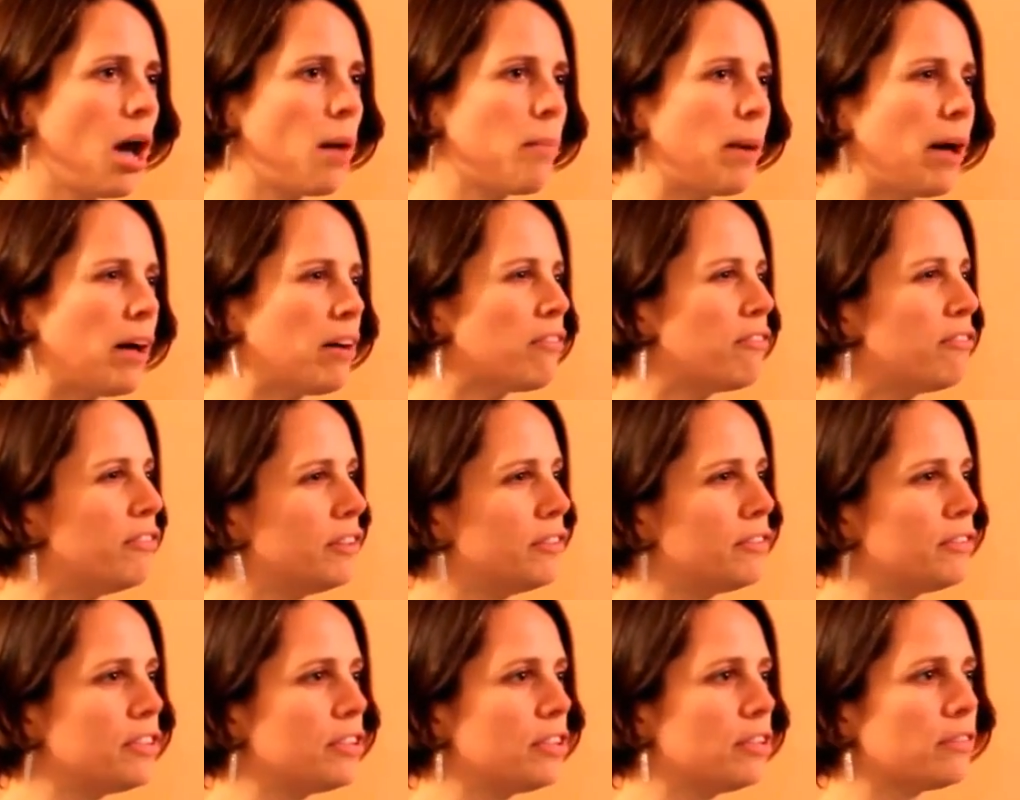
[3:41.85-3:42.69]
About
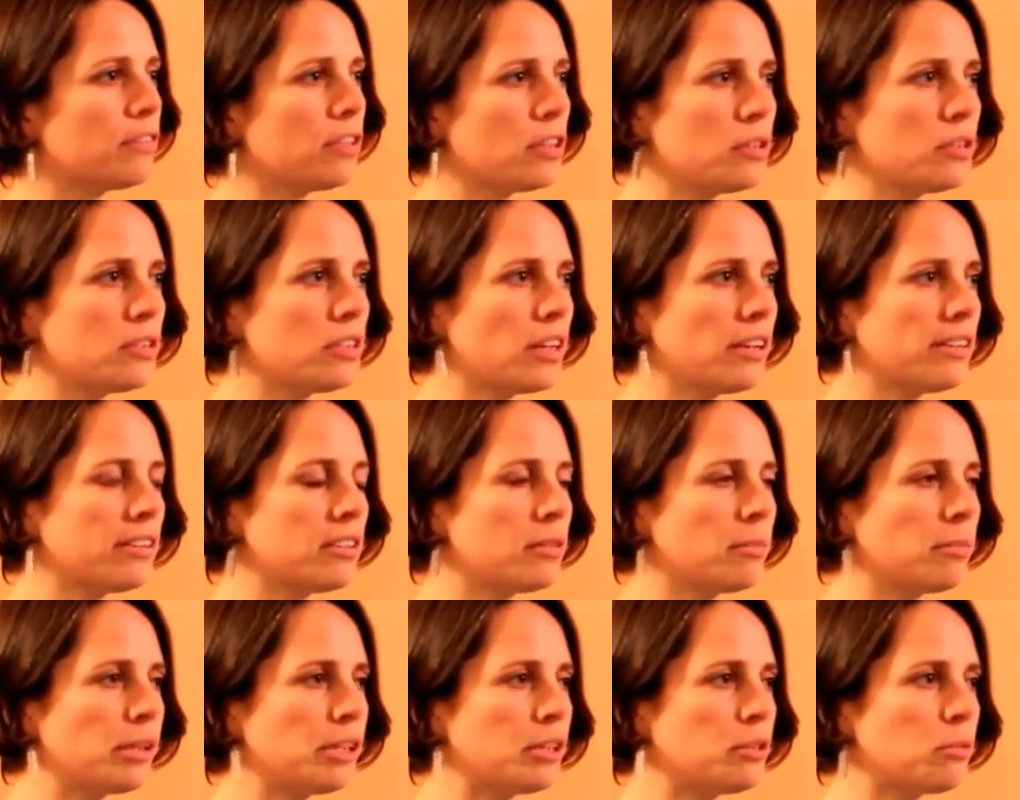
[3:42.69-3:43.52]
50 of those
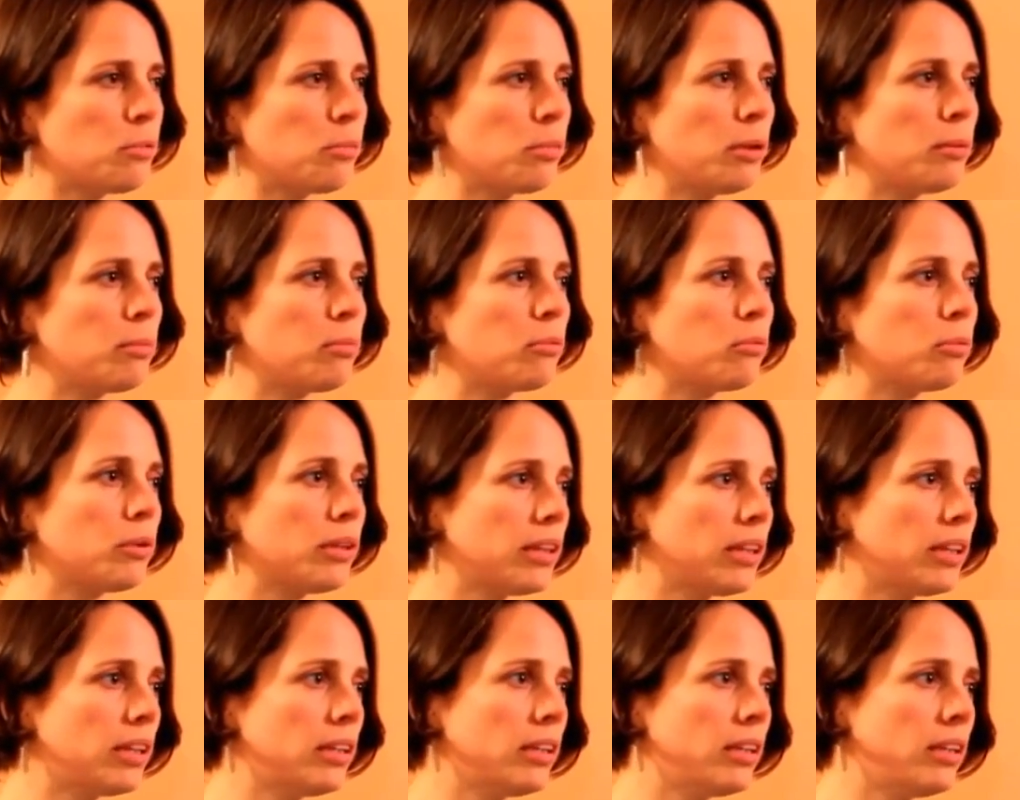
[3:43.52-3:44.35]
testimonies were people
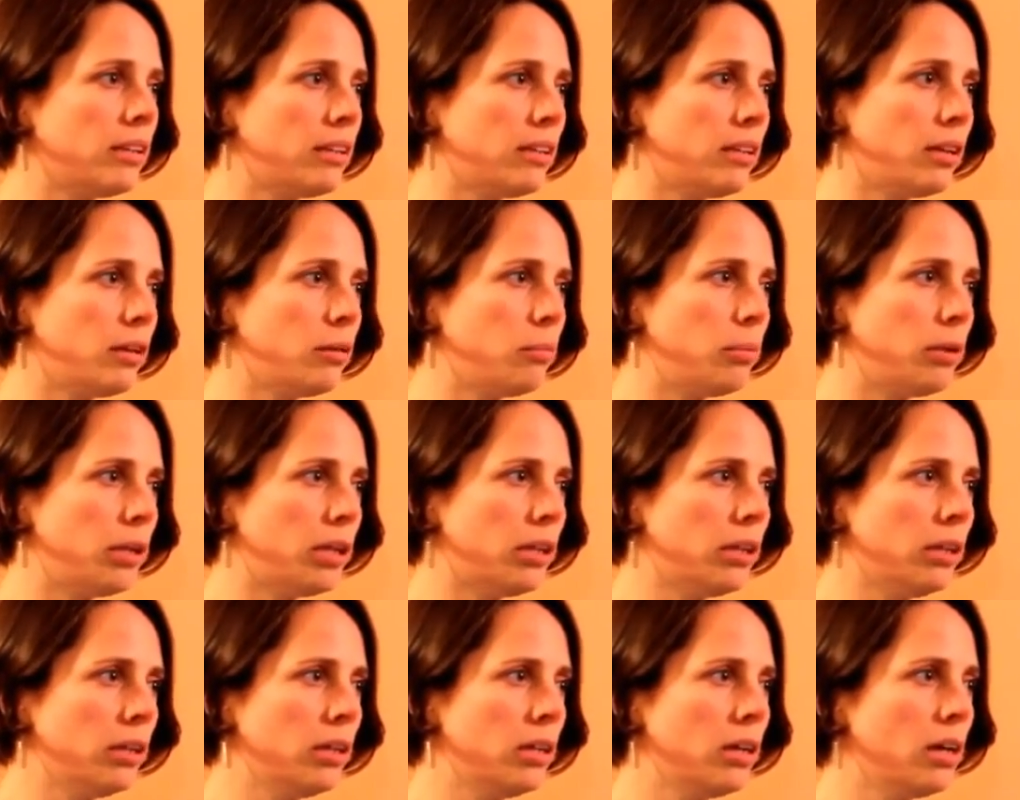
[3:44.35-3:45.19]
within
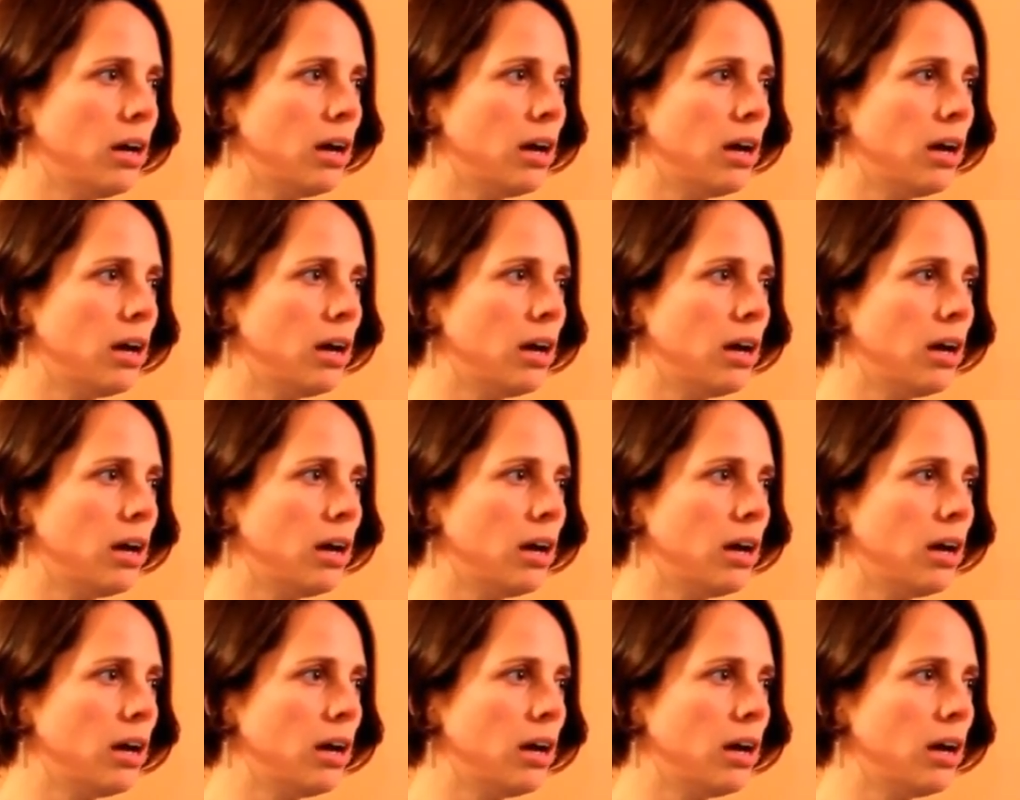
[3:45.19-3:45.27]
Ethiopia,